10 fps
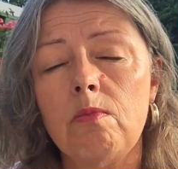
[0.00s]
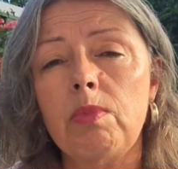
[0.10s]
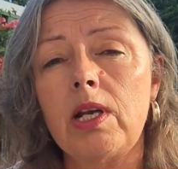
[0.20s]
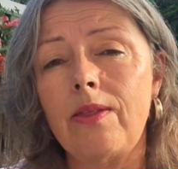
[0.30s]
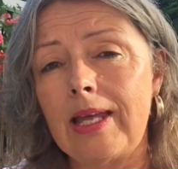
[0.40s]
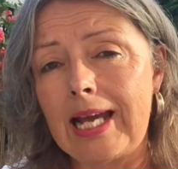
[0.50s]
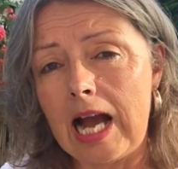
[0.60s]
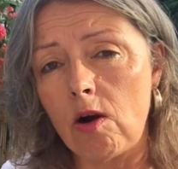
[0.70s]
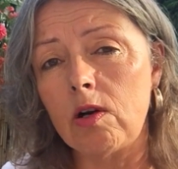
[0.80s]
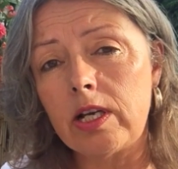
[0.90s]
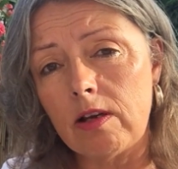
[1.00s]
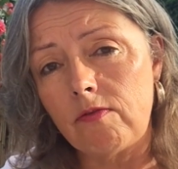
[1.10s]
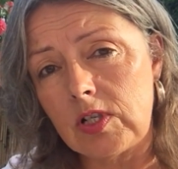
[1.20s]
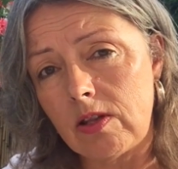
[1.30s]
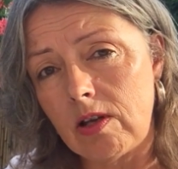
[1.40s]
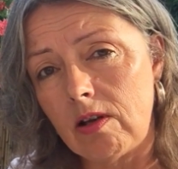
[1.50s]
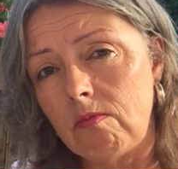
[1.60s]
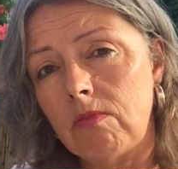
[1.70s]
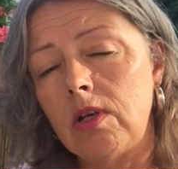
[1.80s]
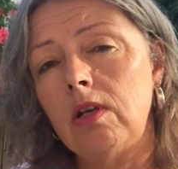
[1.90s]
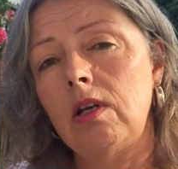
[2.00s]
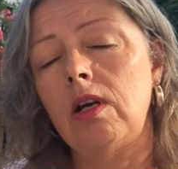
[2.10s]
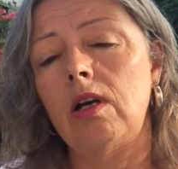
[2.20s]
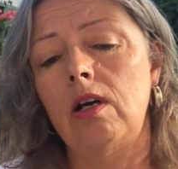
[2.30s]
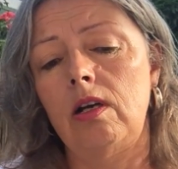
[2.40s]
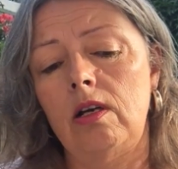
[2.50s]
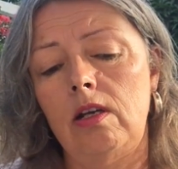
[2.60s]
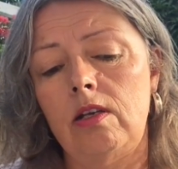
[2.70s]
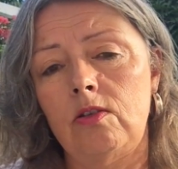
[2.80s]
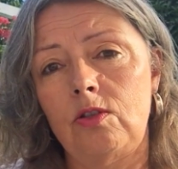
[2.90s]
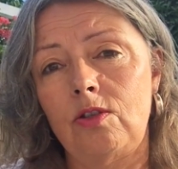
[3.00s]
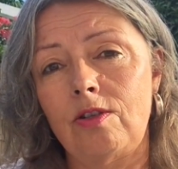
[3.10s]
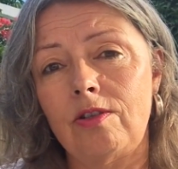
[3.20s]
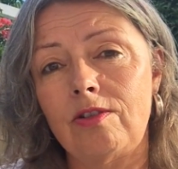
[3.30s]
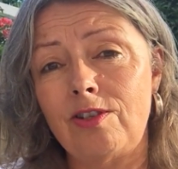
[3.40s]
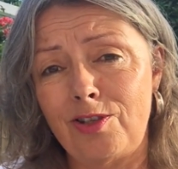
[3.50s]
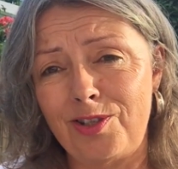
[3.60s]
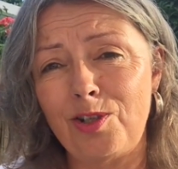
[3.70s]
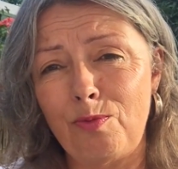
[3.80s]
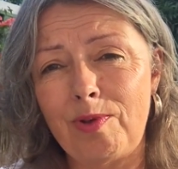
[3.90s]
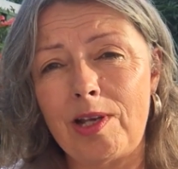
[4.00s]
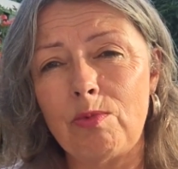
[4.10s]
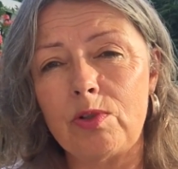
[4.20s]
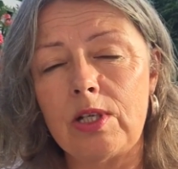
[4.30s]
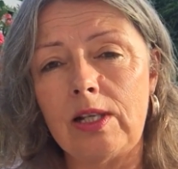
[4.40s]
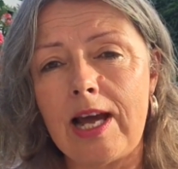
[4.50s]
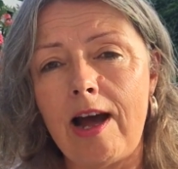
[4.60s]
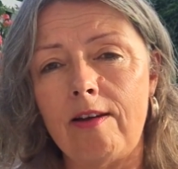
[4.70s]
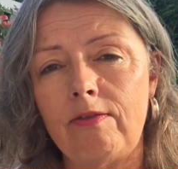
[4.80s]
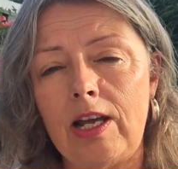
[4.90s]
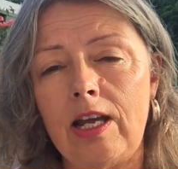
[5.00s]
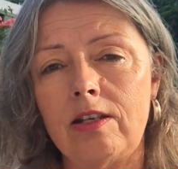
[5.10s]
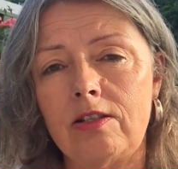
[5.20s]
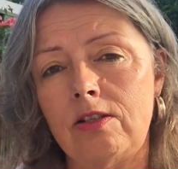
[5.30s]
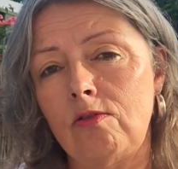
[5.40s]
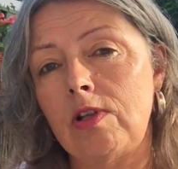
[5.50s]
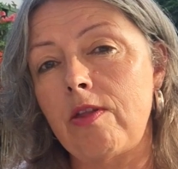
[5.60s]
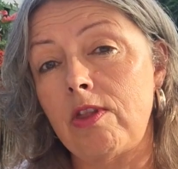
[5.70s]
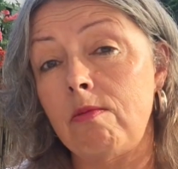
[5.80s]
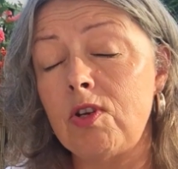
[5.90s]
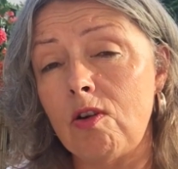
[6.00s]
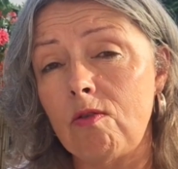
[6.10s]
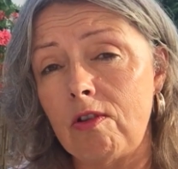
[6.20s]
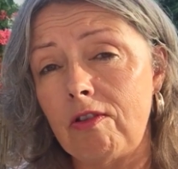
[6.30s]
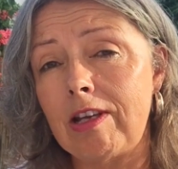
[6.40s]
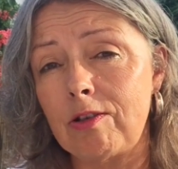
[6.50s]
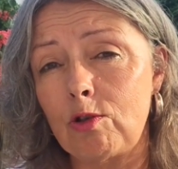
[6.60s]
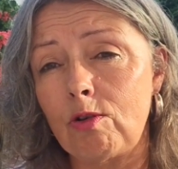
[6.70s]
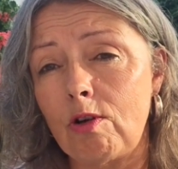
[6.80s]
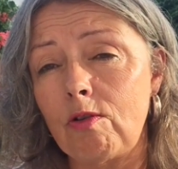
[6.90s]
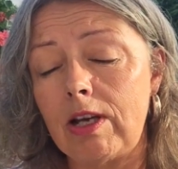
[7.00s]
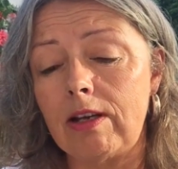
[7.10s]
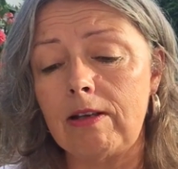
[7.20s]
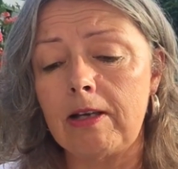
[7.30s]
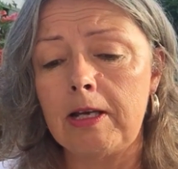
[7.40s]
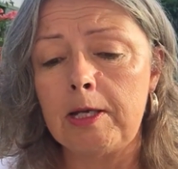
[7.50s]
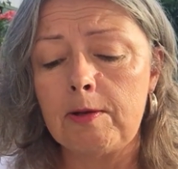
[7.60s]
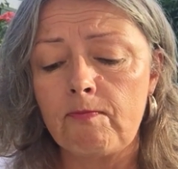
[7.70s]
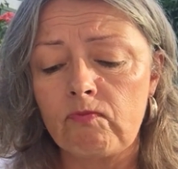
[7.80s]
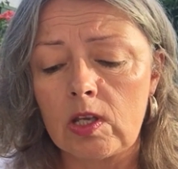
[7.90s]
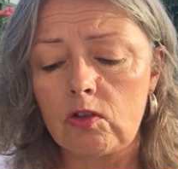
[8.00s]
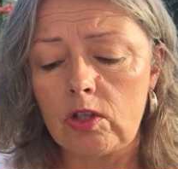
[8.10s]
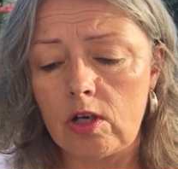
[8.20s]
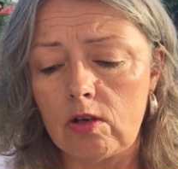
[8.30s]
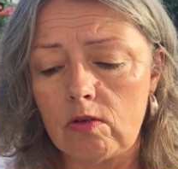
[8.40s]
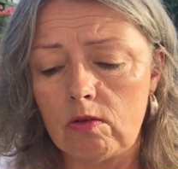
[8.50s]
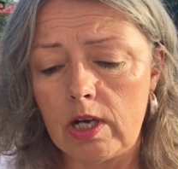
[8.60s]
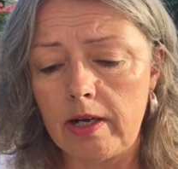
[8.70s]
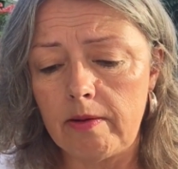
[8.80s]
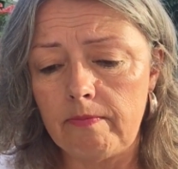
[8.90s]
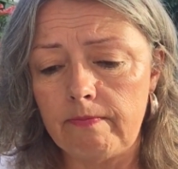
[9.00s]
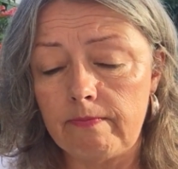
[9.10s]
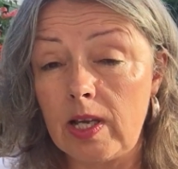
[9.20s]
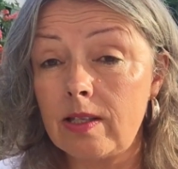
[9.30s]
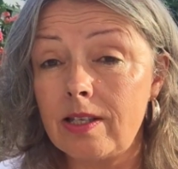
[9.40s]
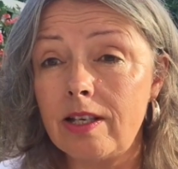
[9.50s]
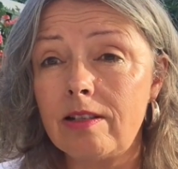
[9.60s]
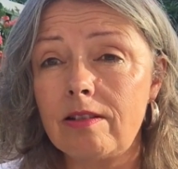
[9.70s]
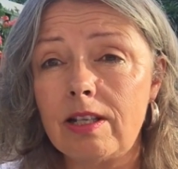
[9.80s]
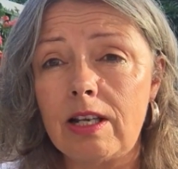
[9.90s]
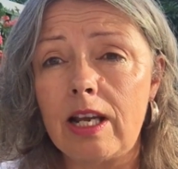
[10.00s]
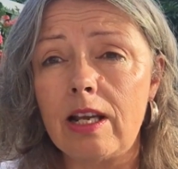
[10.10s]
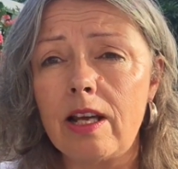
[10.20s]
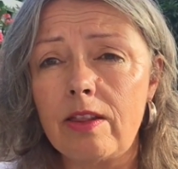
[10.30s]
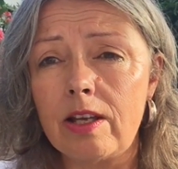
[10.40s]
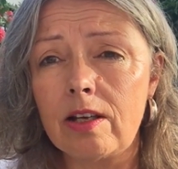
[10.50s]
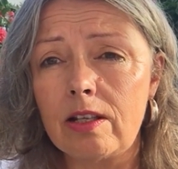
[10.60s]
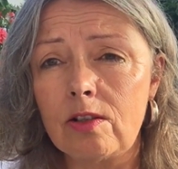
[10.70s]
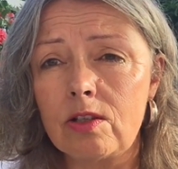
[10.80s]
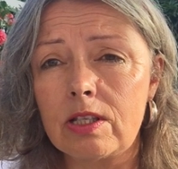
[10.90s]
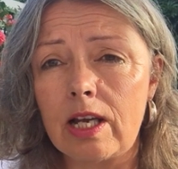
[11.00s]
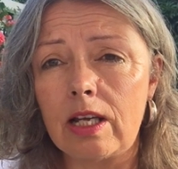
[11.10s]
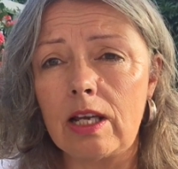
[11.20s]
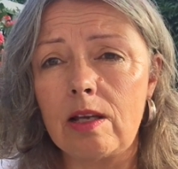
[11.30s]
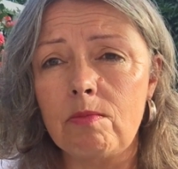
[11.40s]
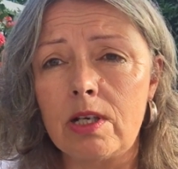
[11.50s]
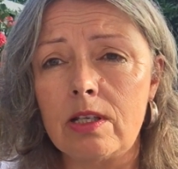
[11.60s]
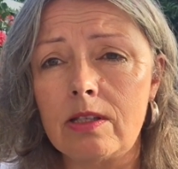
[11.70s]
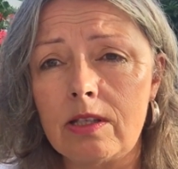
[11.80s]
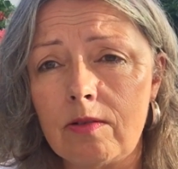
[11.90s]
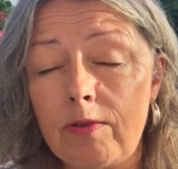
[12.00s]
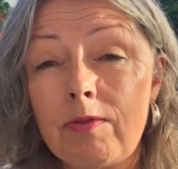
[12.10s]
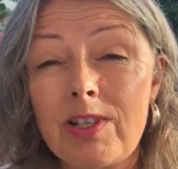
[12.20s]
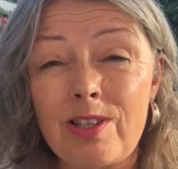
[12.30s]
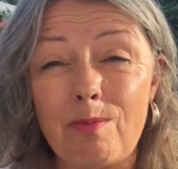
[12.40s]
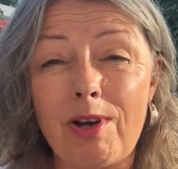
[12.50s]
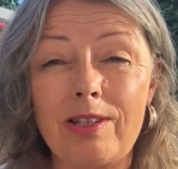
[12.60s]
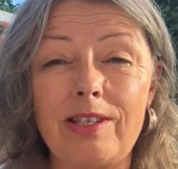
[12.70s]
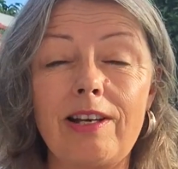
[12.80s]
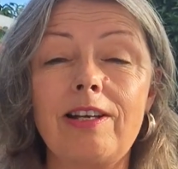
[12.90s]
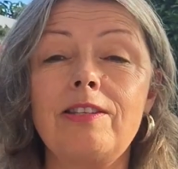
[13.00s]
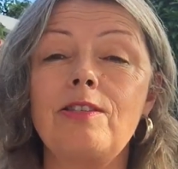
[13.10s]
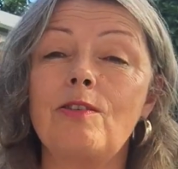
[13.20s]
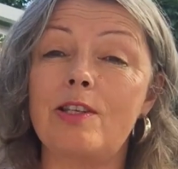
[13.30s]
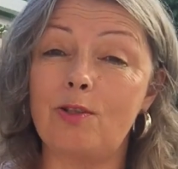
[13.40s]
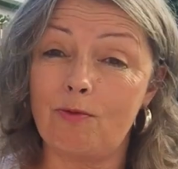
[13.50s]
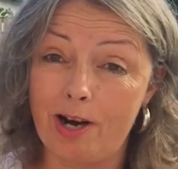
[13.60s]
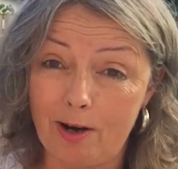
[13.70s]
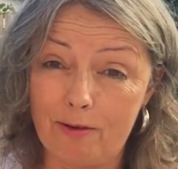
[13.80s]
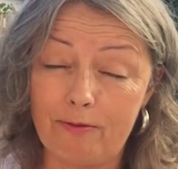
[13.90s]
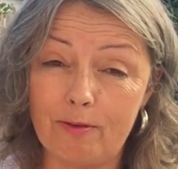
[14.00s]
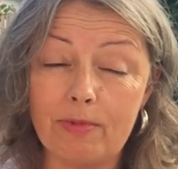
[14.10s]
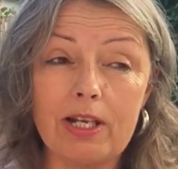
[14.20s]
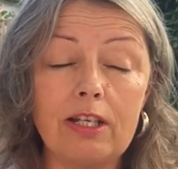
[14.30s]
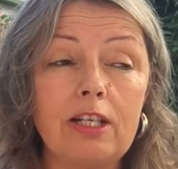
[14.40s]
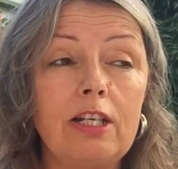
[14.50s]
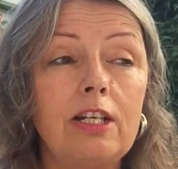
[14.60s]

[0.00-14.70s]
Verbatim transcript: But I think our gift to them uh, is to, to still be able to laugh and to let them know that things are okay. So um, that's it today. I think it looks like eight minutes and 50 some odd seconds, so that's a record for me.